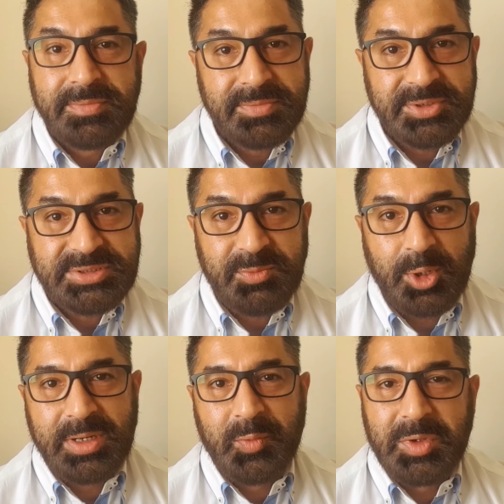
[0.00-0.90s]
The
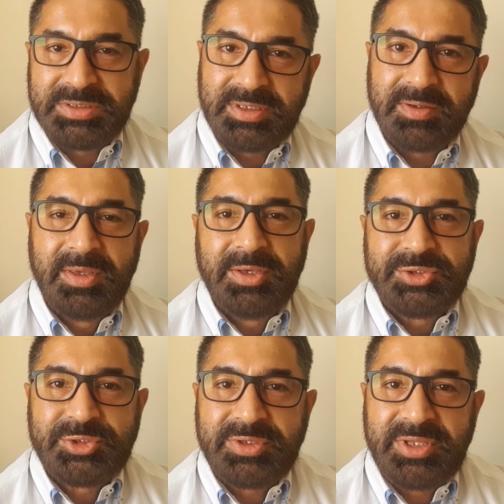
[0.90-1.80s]
small investor.
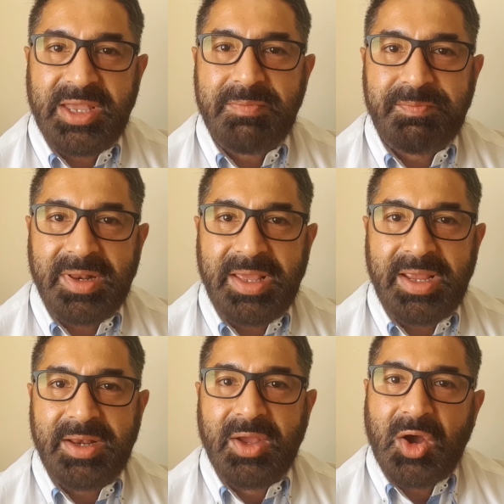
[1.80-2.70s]
So they
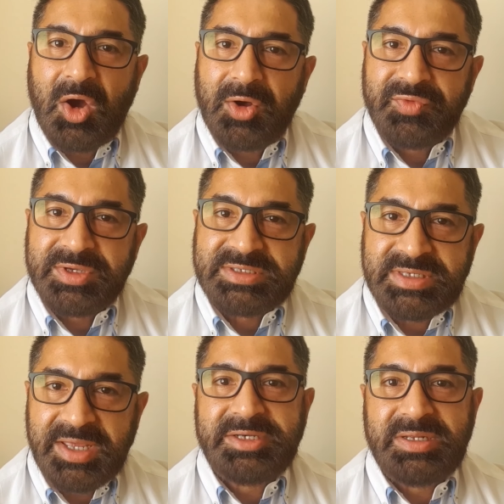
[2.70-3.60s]
played on the
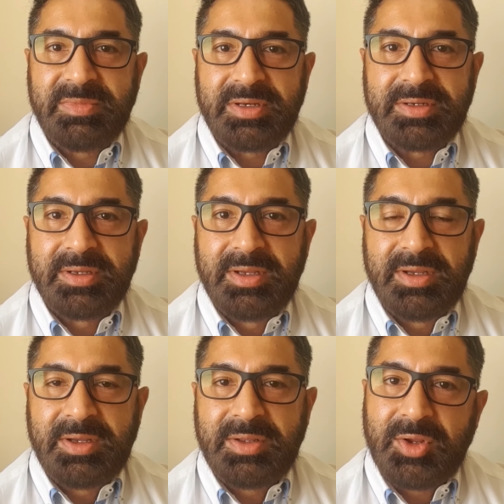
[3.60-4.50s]
sentiment,
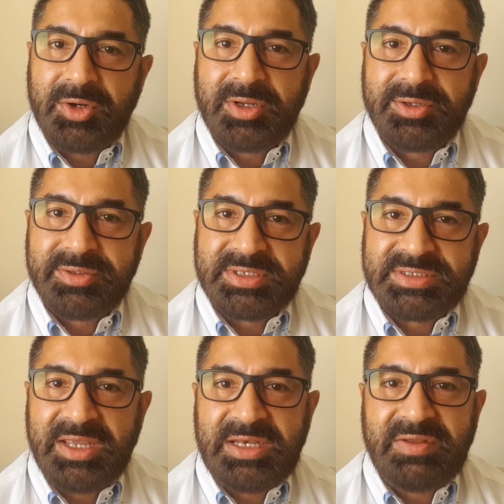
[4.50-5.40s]
not on the
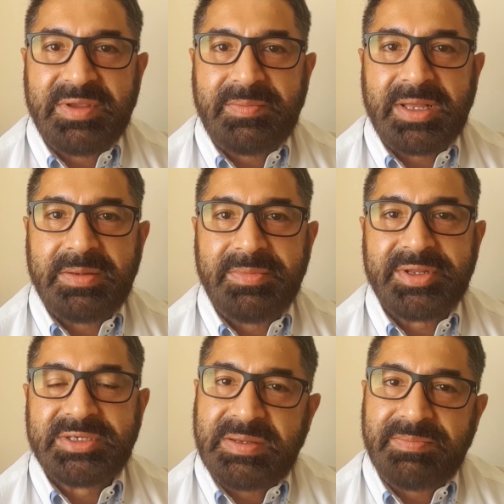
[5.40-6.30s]
scientific
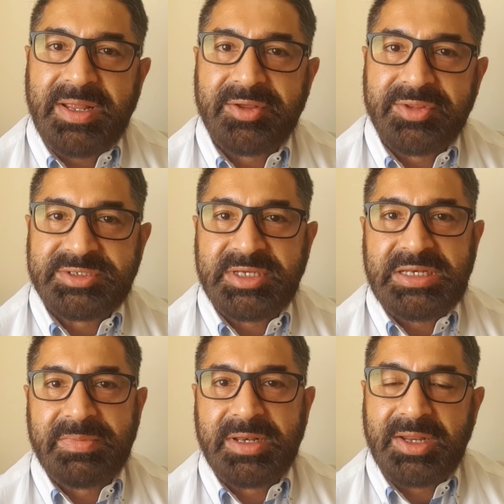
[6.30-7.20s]
parameters. They played on the
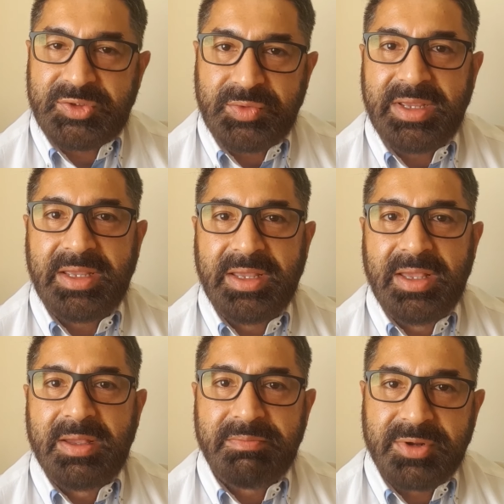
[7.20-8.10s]
sentiment. And today,
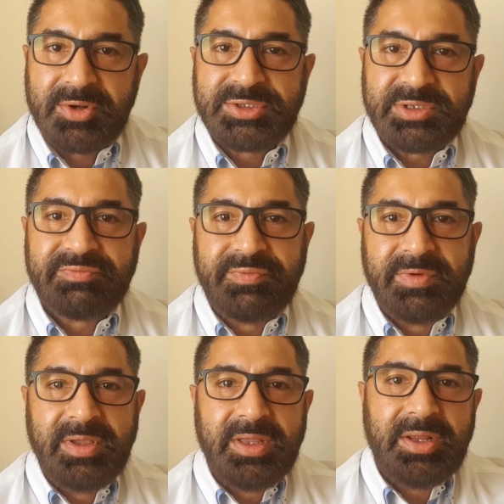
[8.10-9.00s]
because of,
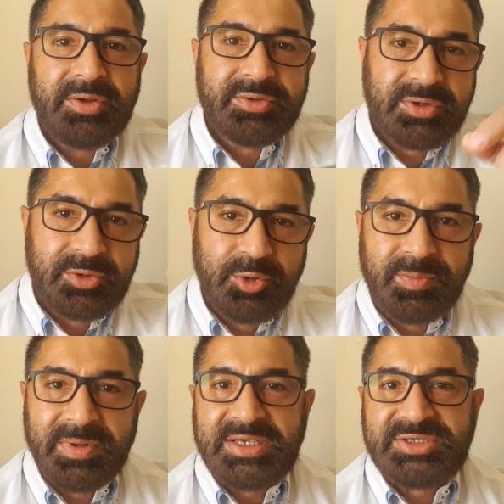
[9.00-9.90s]
you know, the
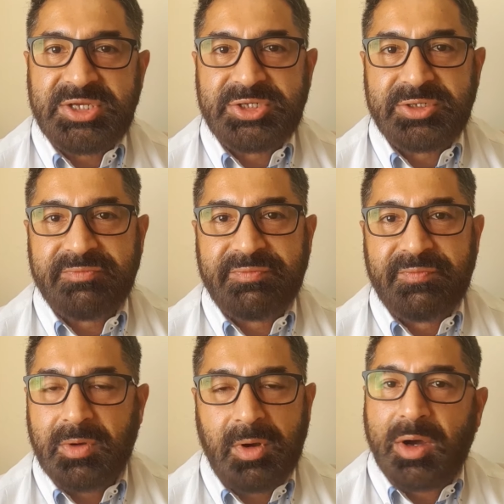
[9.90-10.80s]
globalization of
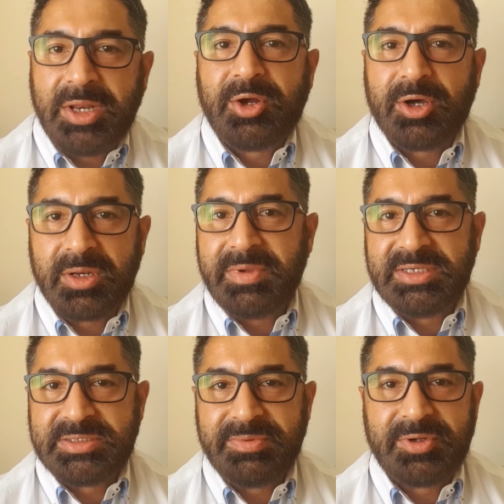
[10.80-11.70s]
all
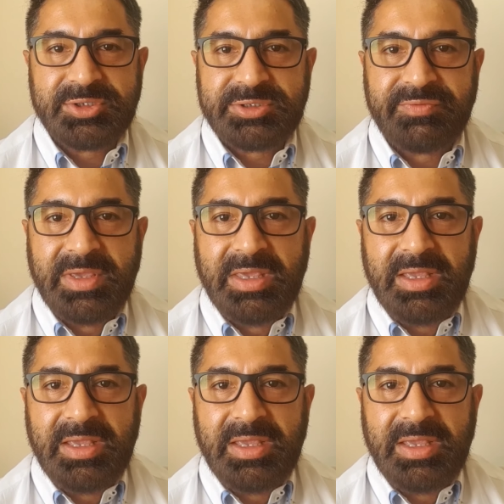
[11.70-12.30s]
economies, because of,